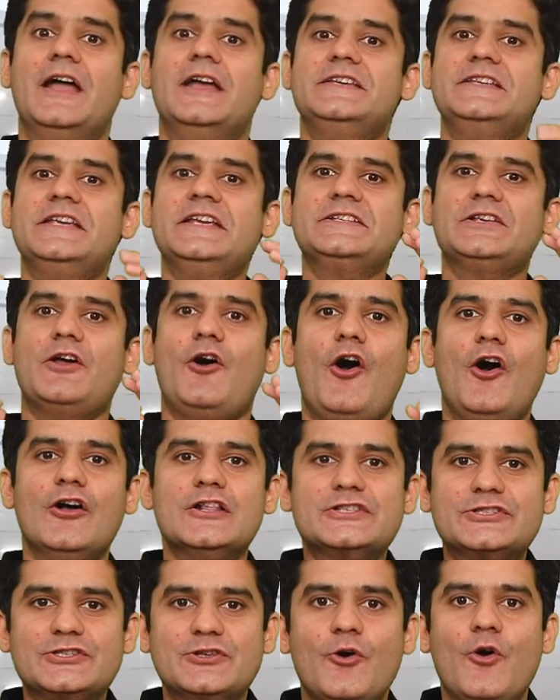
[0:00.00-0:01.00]
She is
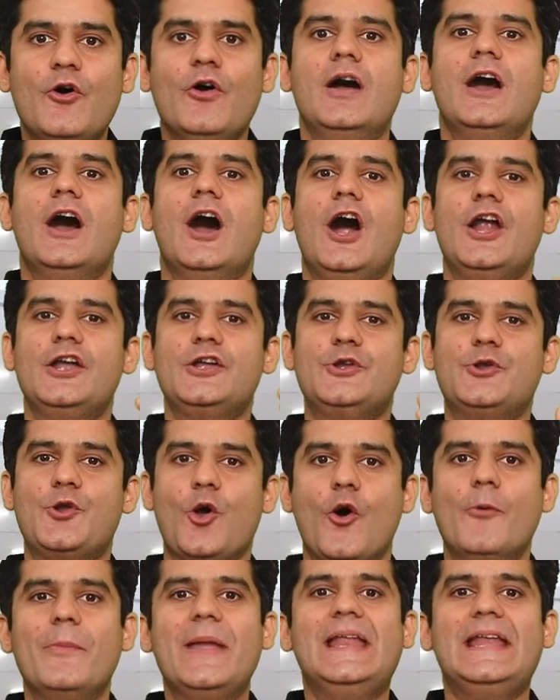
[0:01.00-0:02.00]
also a
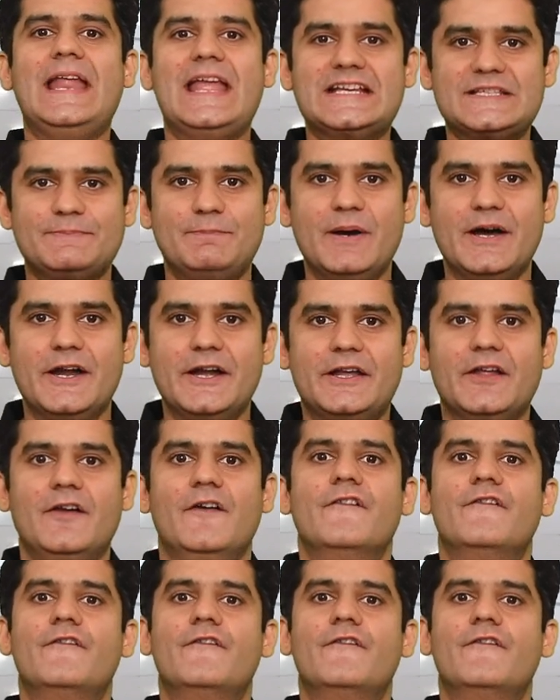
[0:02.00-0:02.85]
domain expert